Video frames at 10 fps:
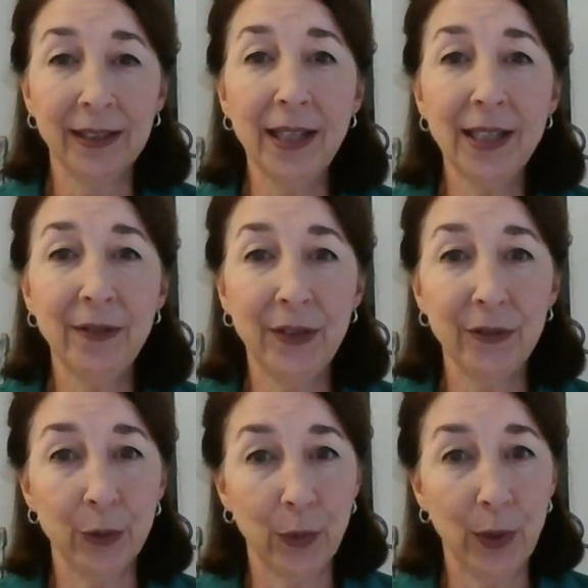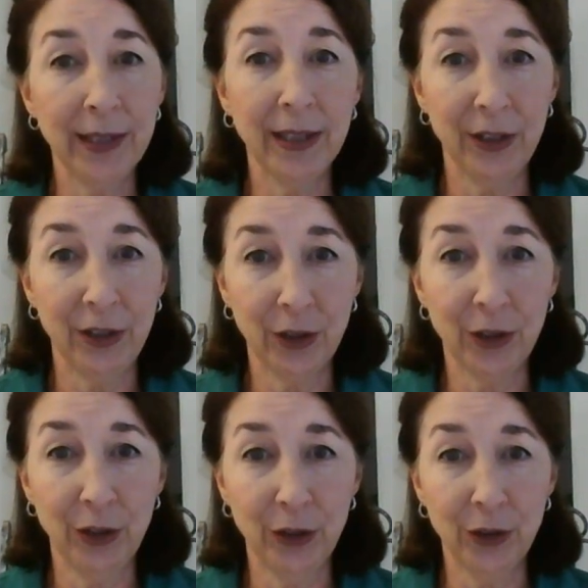Lots of different ways that you
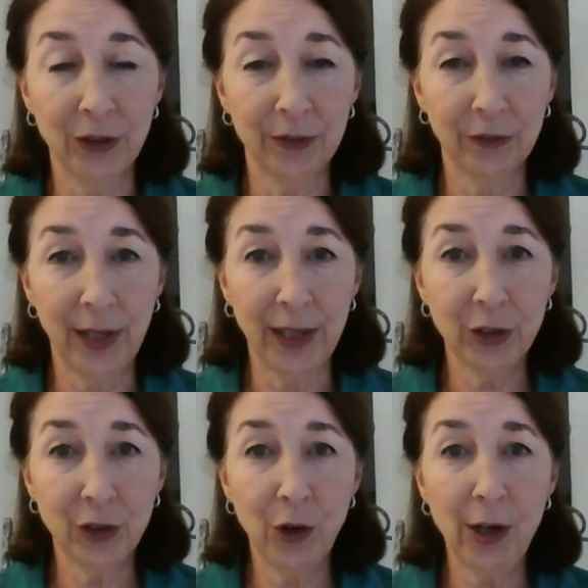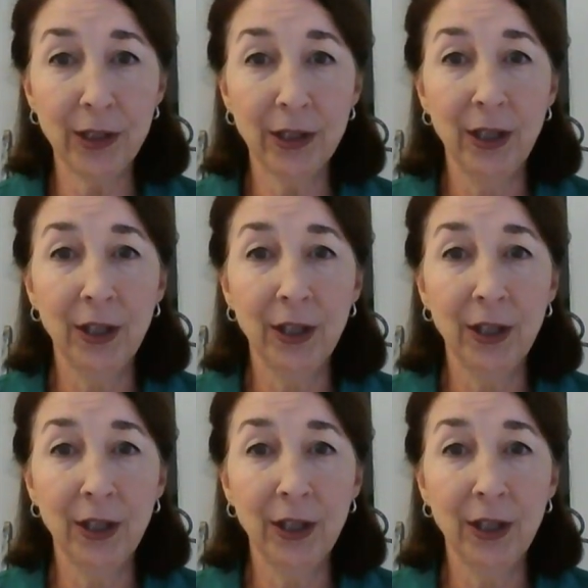can use flashcards.